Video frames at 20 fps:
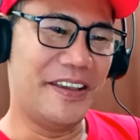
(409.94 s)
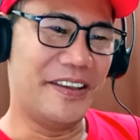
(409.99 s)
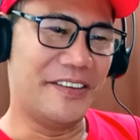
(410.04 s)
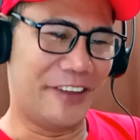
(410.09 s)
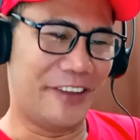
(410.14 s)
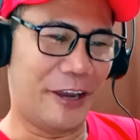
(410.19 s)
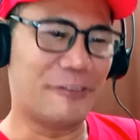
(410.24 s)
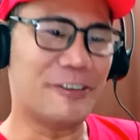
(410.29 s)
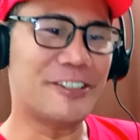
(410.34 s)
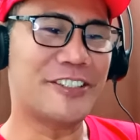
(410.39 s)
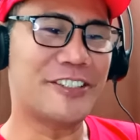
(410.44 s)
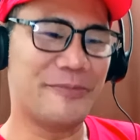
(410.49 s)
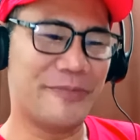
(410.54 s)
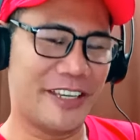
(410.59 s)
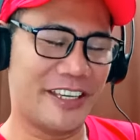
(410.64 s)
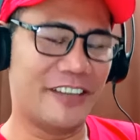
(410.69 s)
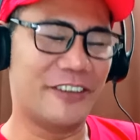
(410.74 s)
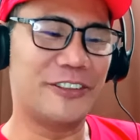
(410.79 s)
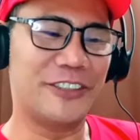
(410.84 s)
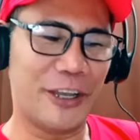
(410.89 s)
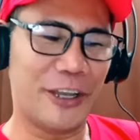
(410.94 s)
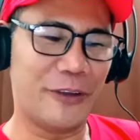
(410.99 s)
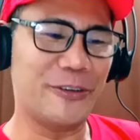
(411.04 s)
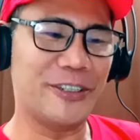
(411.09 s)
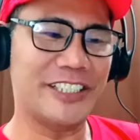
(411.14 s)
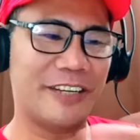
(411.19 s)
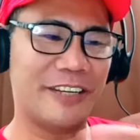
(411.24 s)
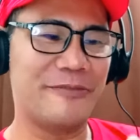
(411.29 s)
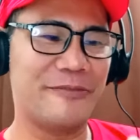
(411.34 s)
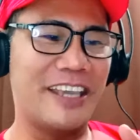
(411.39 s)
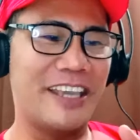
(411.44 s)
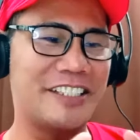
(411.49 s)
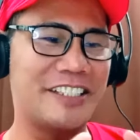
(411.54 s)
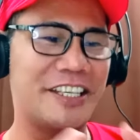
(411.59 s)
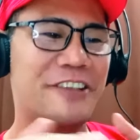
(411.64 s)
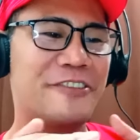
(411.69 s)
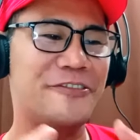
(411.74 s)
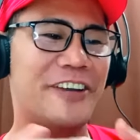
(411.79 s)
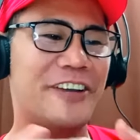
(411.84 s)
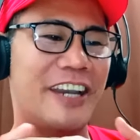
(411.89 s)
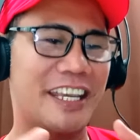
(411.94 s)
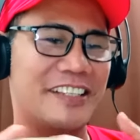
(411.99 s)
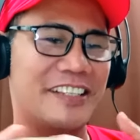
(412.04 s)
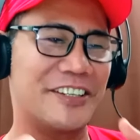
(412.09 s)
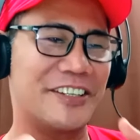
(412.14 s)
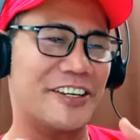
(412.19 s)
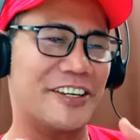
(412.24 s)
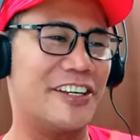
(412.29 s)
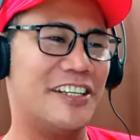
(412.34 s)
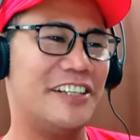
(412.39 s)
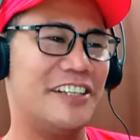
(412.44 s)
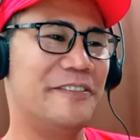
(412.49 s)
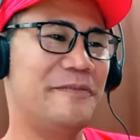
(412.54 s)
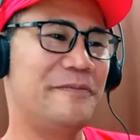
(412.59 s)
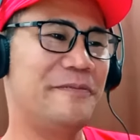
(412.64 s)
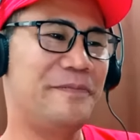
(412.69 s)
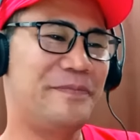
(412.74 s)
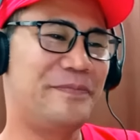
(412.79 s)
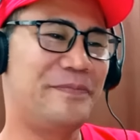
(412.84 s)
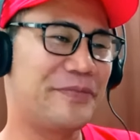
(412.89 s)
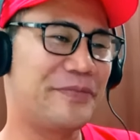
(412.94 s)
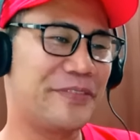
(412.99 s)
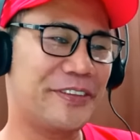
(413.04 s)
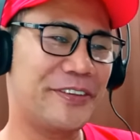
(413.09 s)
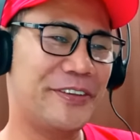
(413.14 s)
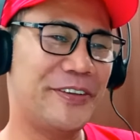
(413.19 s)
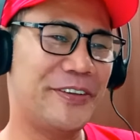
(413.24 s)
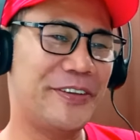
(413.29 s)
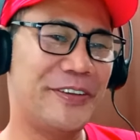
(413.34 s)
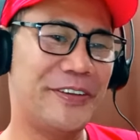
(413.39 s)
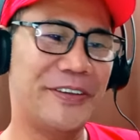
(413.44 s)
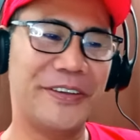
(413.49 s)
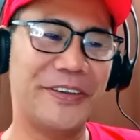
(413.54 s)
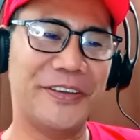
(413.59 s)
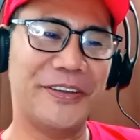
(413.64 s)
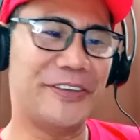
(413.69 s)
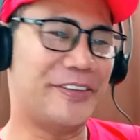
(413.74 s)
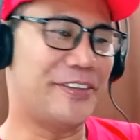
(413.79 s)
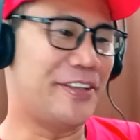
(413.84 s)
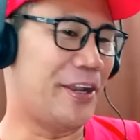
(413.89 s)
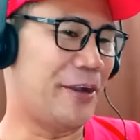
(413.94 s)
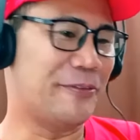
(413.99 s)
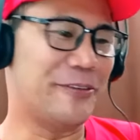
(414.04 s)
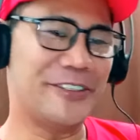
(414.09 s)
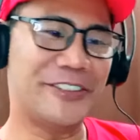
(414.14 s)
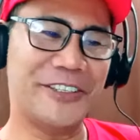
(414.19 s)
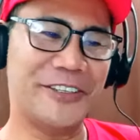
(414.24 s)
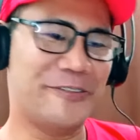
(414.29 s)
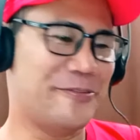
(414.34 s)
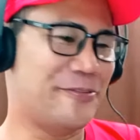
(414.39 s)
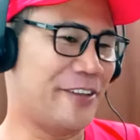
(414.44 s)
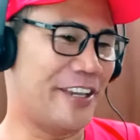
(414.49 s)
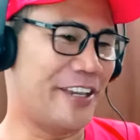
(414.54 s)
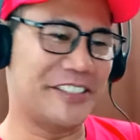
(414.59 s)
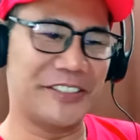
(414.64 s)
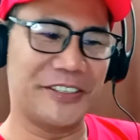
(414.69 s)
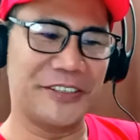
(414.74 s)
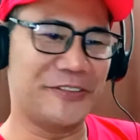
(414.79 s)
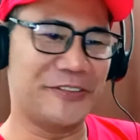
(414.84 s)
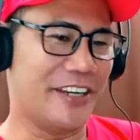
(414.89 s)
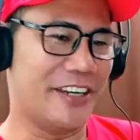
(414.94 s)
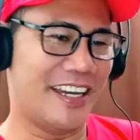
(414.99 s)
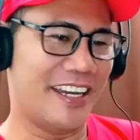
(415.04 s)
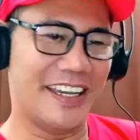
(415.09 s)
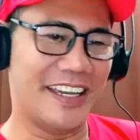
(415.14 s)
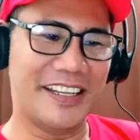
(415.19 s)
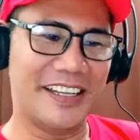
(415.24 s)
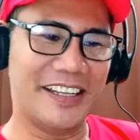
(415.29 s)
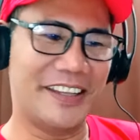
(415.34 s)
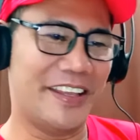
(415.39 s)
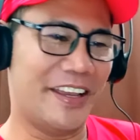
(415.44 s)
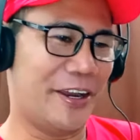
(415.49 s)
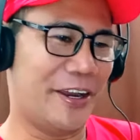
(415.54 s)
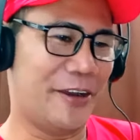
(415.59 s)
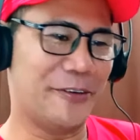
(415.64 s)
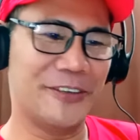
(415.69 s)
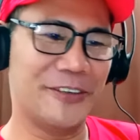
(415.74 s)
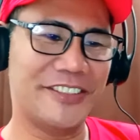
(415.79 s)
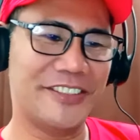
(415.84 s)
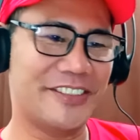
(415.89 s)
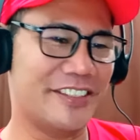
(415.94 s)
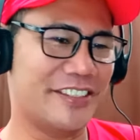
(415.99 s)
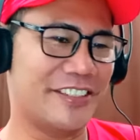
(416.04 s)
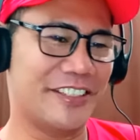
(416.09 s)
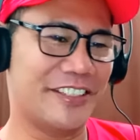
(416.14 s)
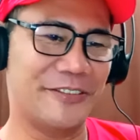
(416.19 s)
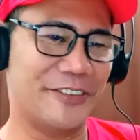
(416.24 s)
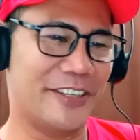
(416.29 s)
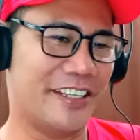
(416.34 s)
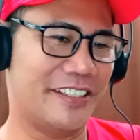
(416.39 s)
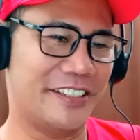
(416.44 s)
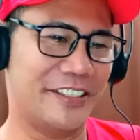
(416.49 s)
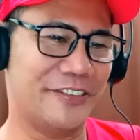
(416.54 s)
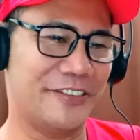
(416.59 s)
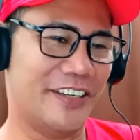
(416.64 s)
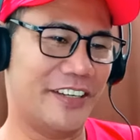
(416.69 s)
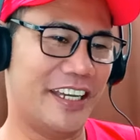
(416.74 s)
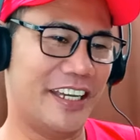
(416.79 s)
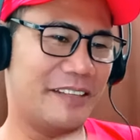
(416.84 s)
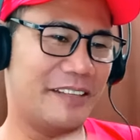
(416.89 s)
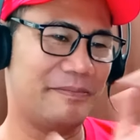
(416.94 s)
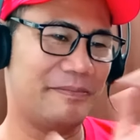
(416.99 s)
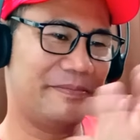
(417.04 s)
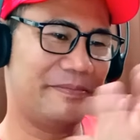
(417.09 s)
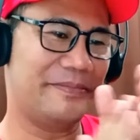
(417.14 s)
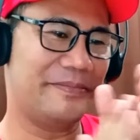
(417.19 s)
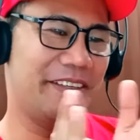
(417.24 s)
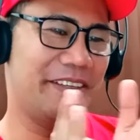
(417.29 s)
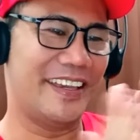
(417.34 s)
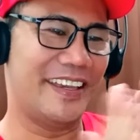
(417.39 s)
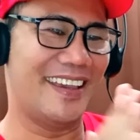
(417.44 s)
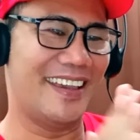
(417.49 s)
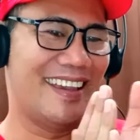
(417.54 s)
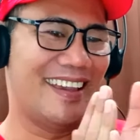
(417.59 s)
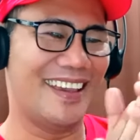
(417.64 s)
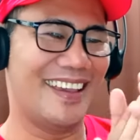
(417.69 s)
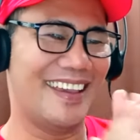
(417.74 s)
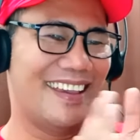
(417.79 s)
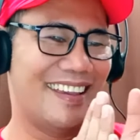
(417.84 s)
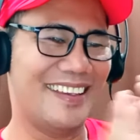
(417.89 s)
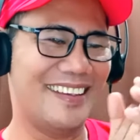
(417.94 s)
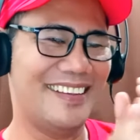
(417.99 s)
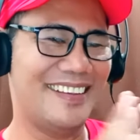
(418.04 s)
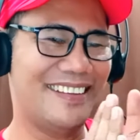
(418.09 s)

that was a That was an amazing fight, girl. That was an amazing fight. That was such an amazing fight. Yay.